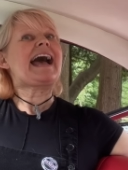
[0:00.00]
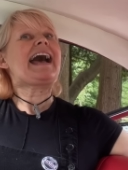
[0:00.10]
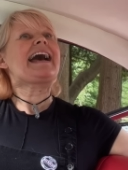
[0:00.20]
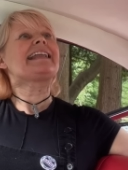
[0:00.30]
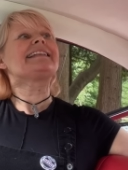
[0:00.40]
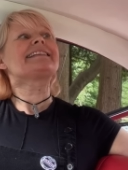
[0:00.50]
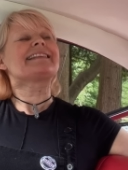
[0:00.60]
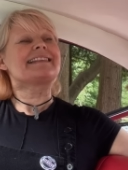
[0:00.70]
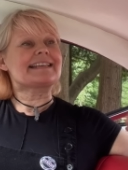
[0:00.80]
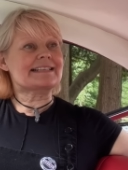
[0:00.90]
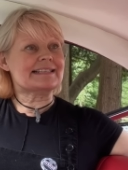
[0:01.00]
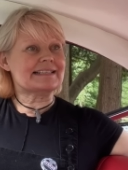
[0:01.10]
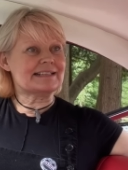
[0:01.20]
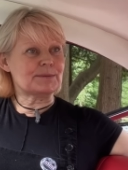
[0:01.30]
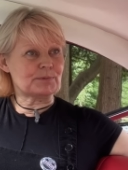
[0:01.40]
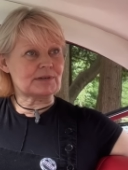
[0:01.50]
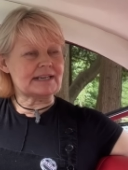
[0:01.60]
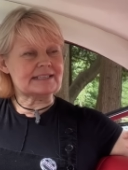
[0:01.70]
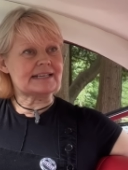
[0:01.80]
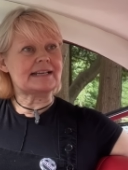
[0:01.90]
and this
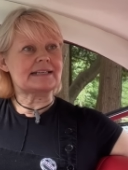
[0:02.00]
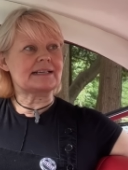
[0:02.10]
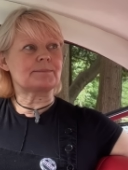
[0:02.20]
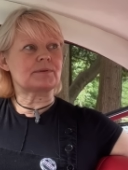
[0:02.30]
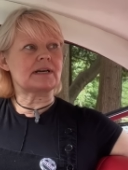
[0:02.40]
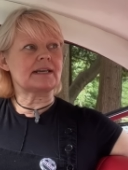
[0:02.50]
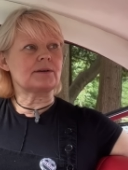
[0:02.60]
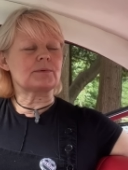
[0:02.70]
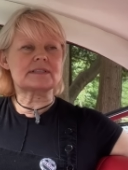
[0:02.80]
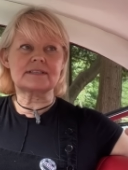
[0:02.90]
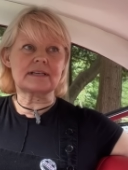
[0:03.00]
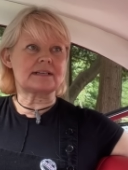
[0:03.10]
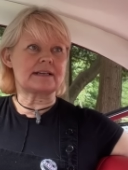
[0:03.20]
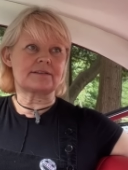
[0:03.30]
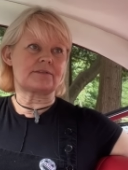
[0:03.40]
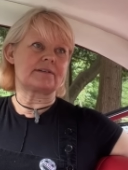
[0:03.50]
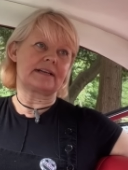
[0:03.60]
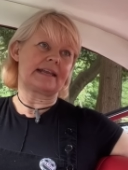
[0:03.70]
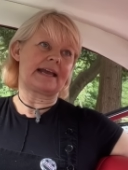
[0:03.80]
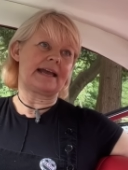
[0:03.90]
Capri, standard Capri, was suddenly thrown
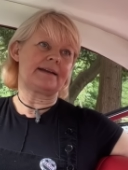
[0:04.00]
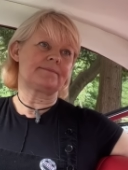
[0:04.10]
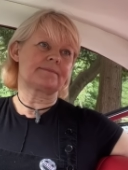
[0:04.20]
in the air.